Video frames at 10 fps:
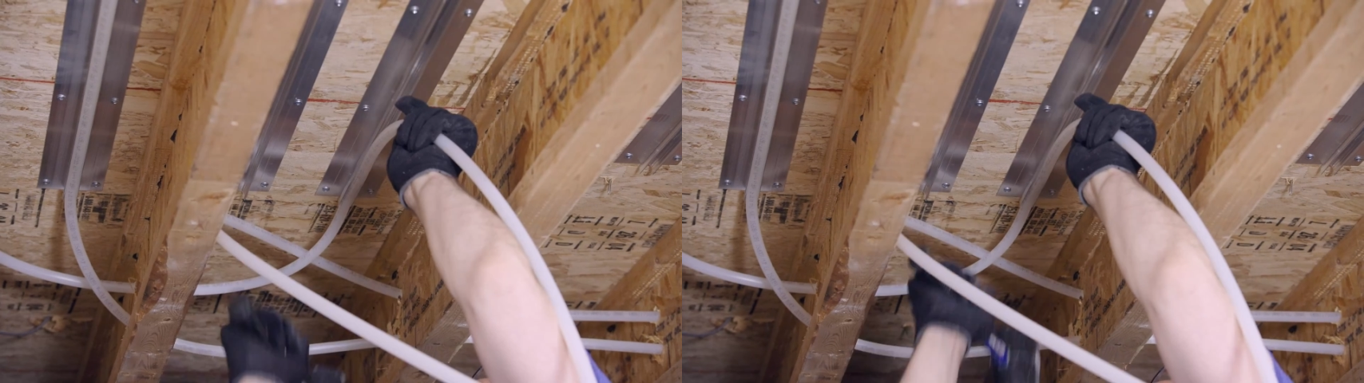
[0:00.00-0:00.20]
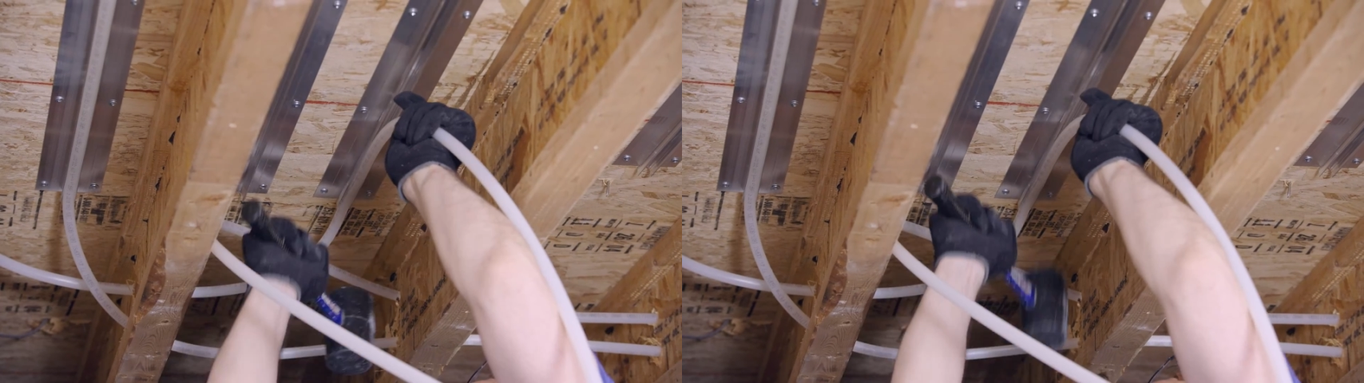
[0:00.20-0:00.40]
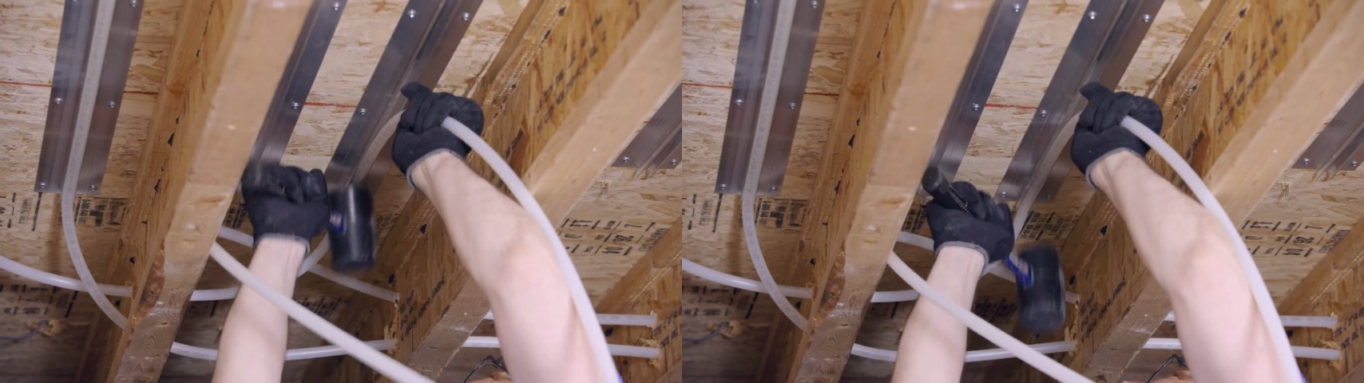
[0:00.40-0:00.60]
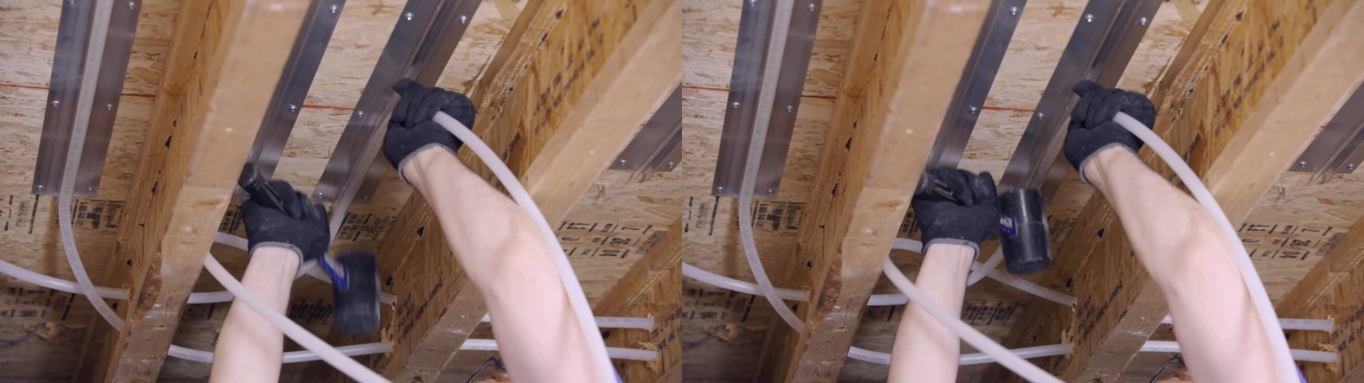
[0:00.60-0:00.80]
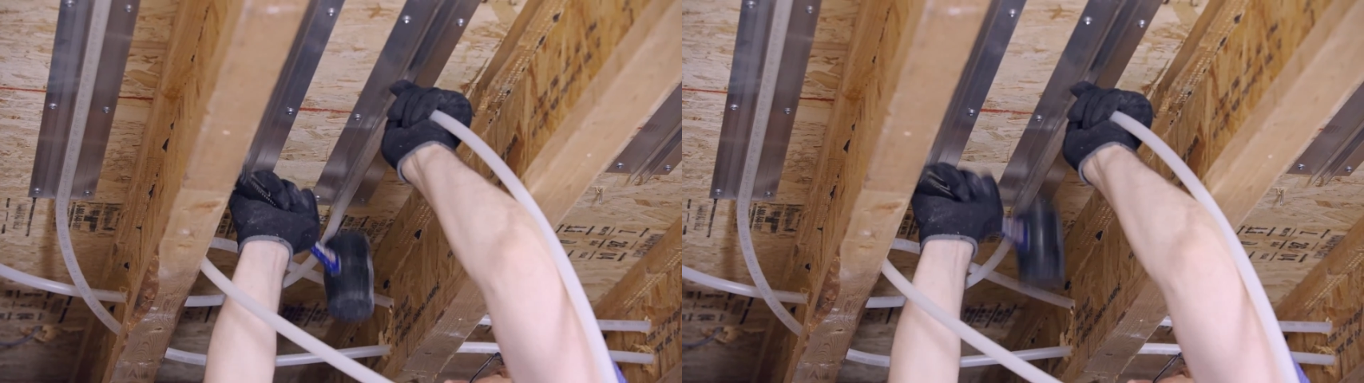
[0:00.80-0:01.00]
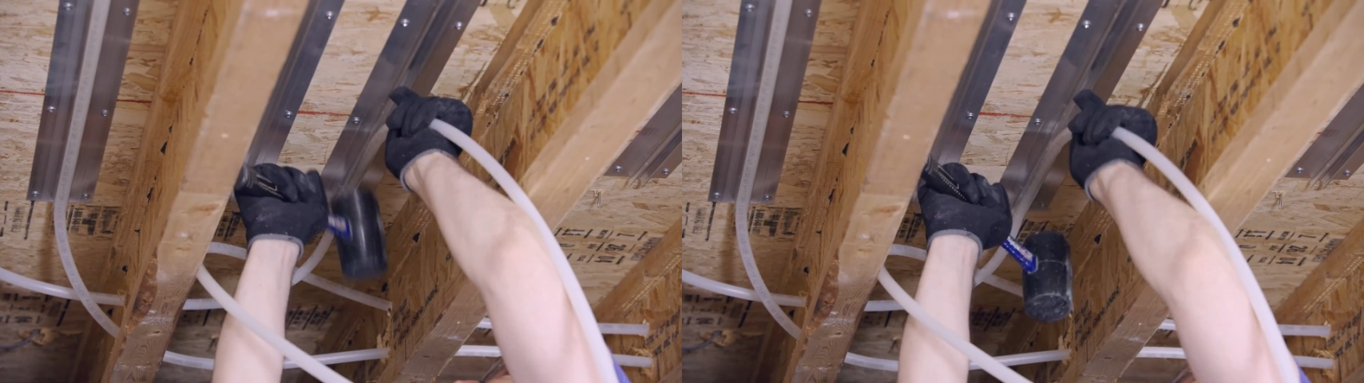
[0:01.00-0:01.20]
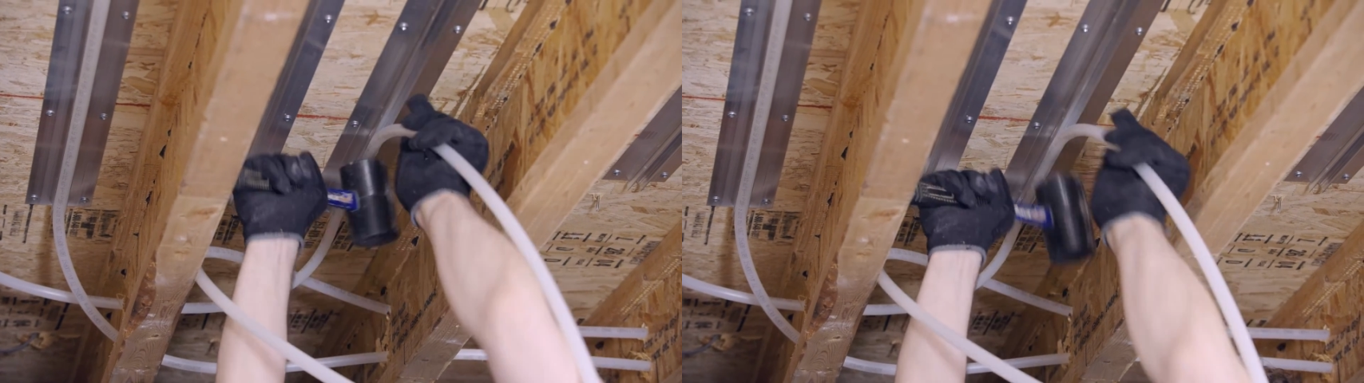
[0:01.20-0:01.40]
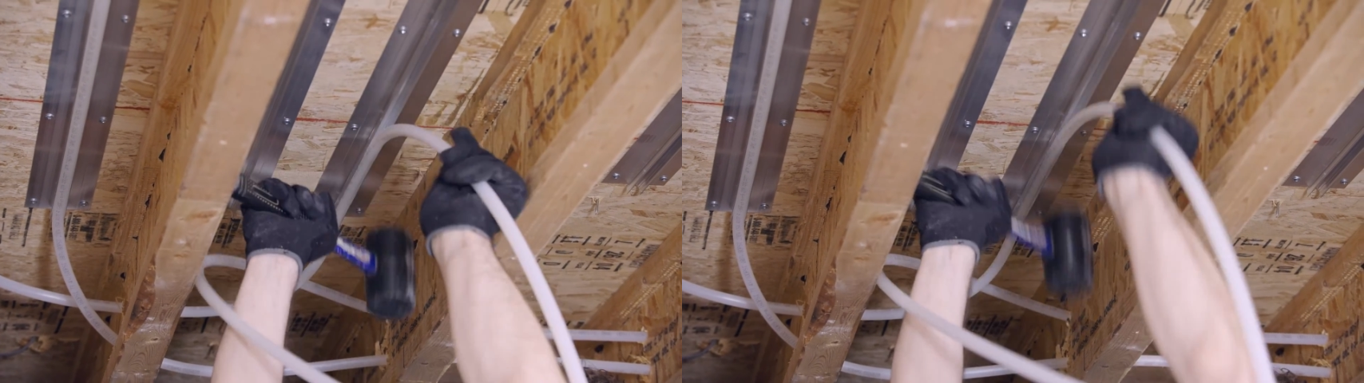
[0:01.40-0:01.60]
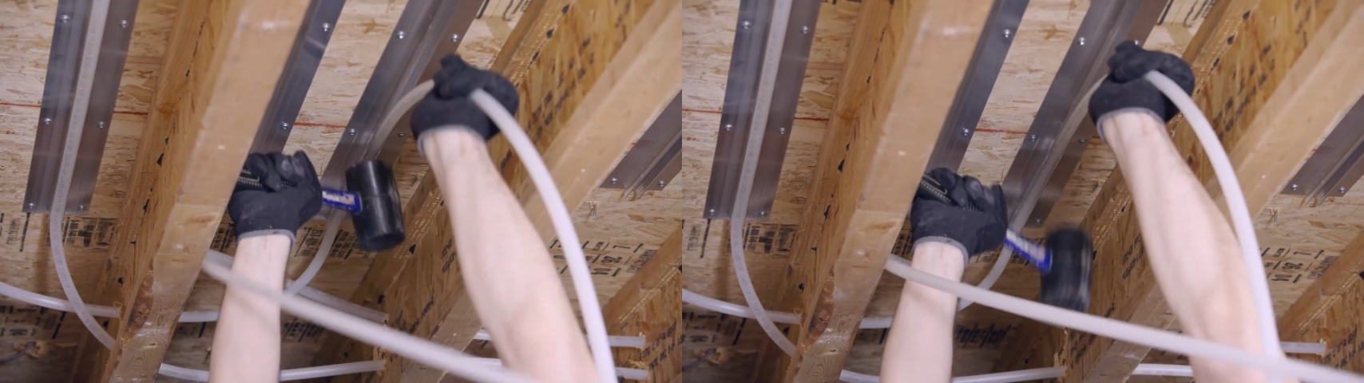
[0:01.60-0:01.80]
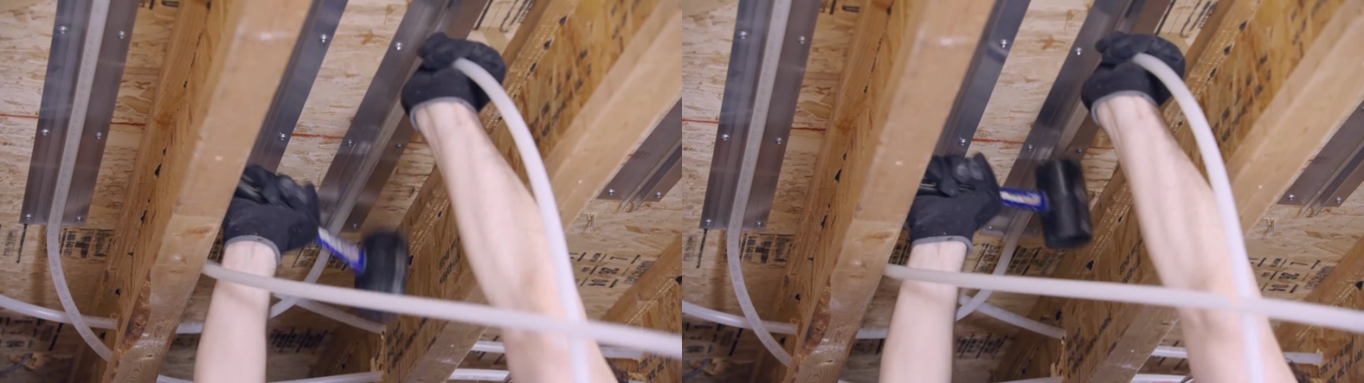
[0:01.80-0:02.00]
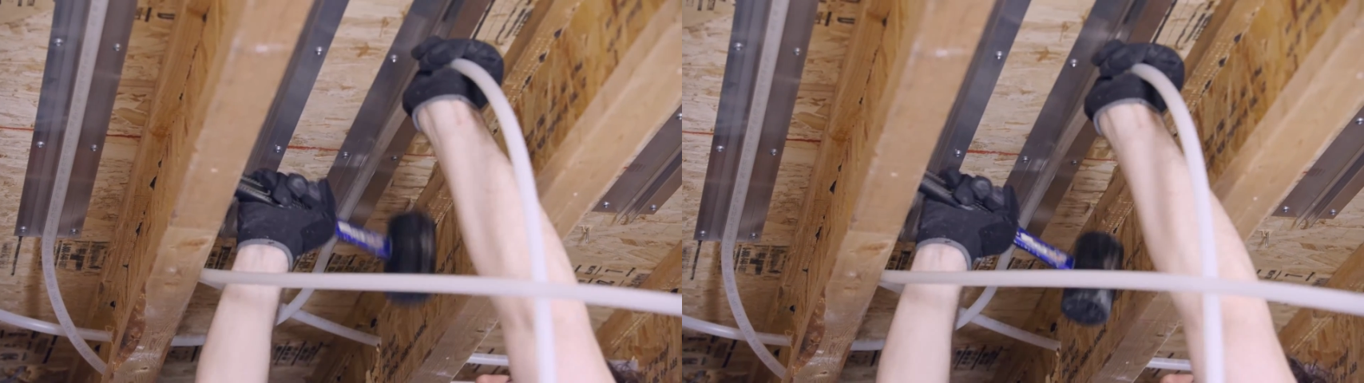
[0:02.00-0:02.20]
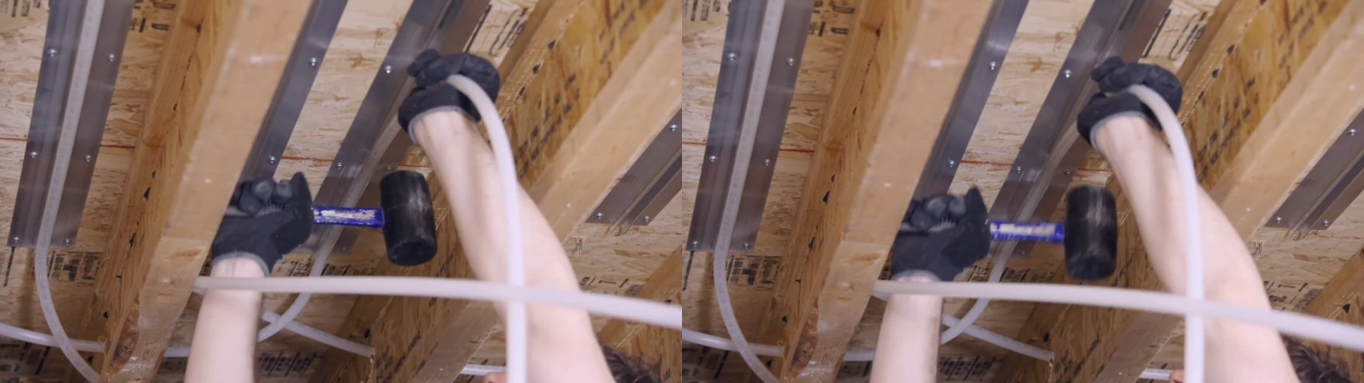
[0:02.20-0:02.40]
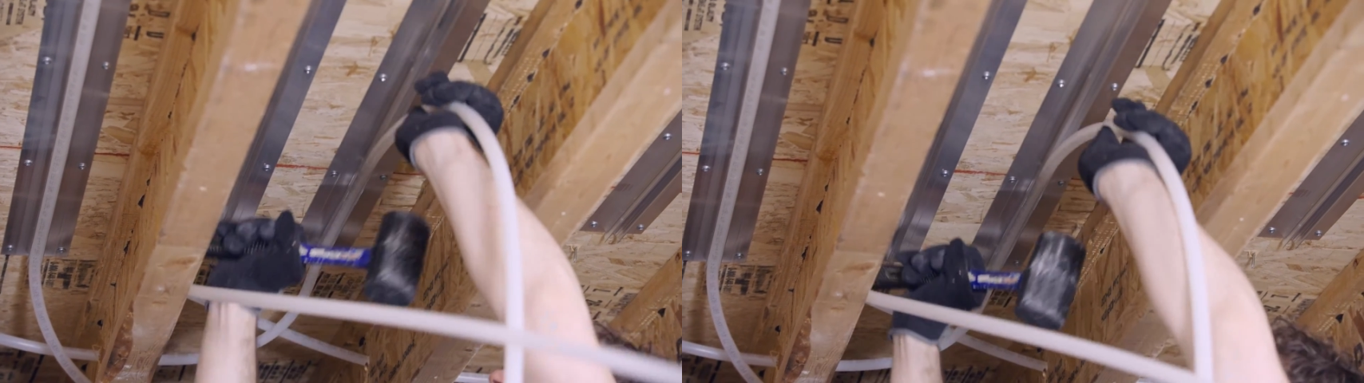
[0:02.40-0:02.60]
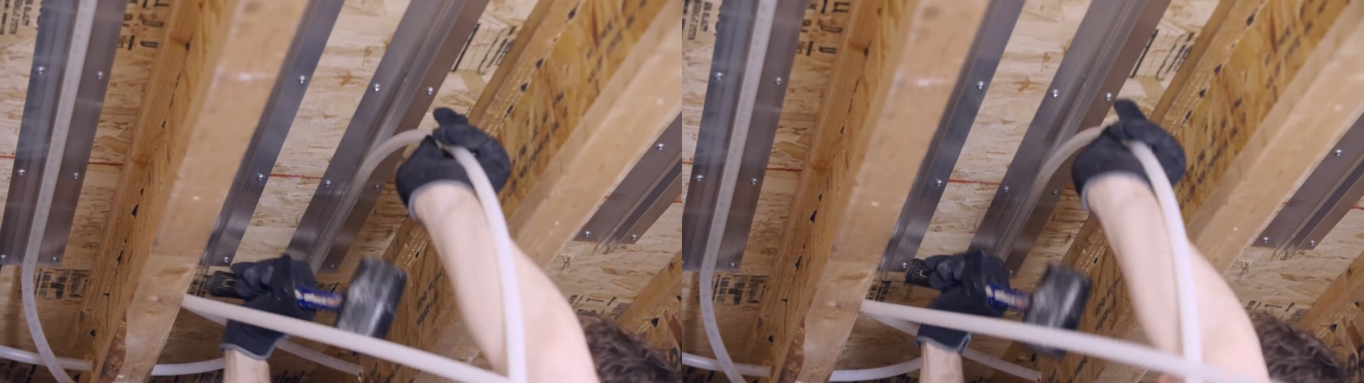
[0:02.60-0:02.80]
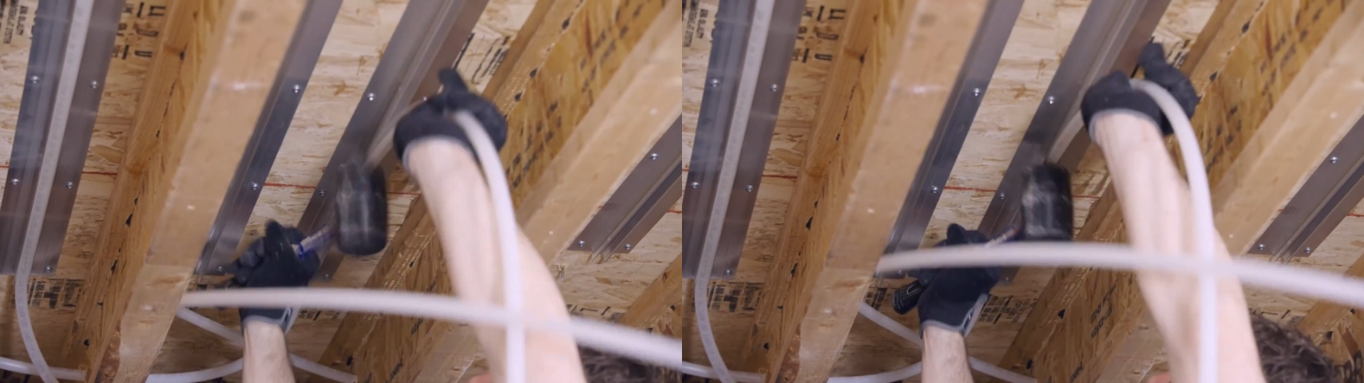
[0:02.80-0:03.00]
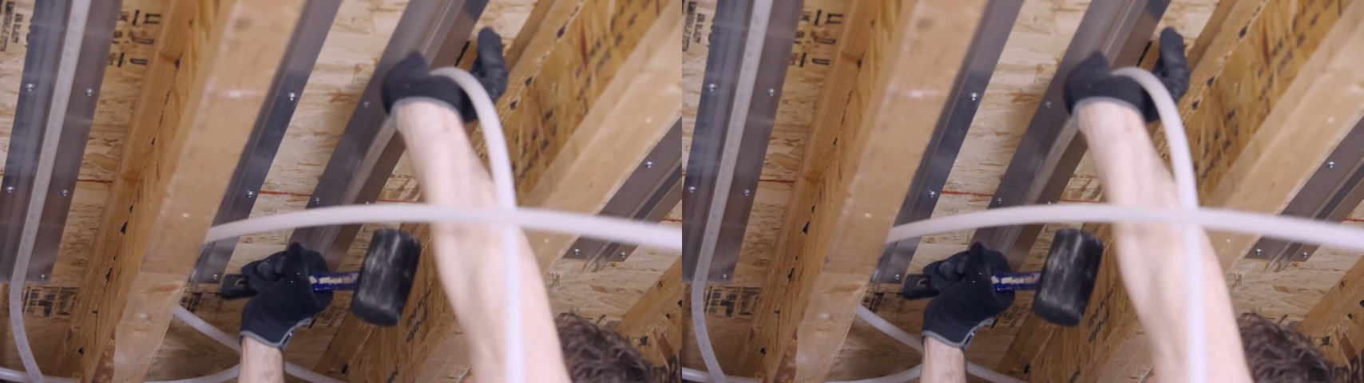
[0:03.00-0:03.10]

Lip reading: [unreadable: no face in view]